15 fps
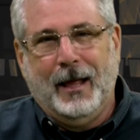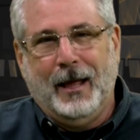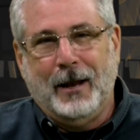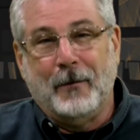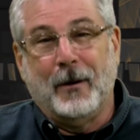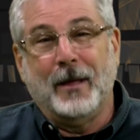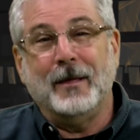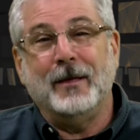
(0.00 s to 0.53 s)

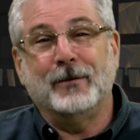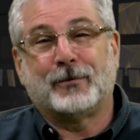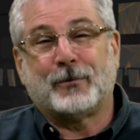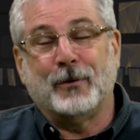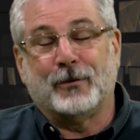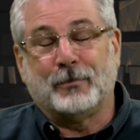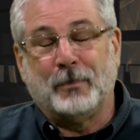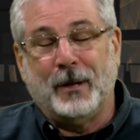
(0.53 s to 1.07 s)
Anyway, he's
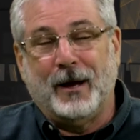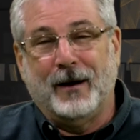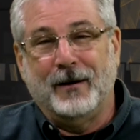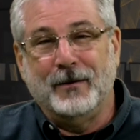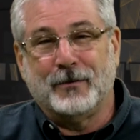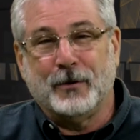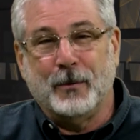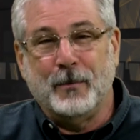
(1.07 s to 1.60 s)
Chris Blair.
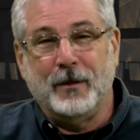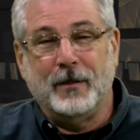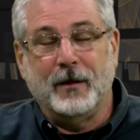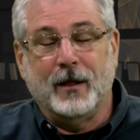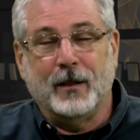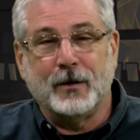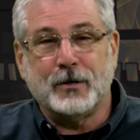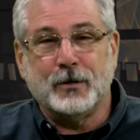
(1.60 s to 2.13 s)
He's going to be
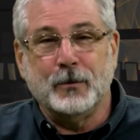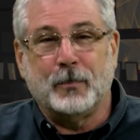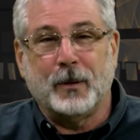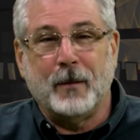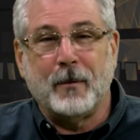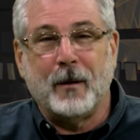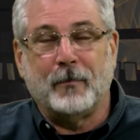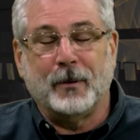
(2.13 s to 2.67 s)
the LSU
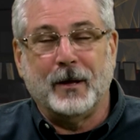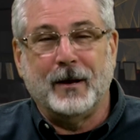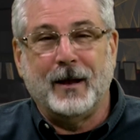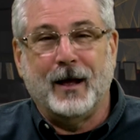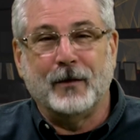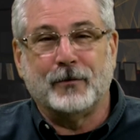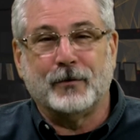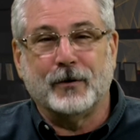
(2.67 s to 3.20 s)
play-by-play
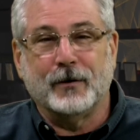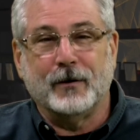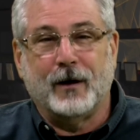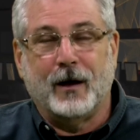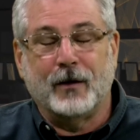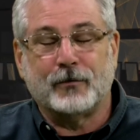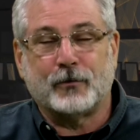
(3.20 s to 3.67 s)
announcer,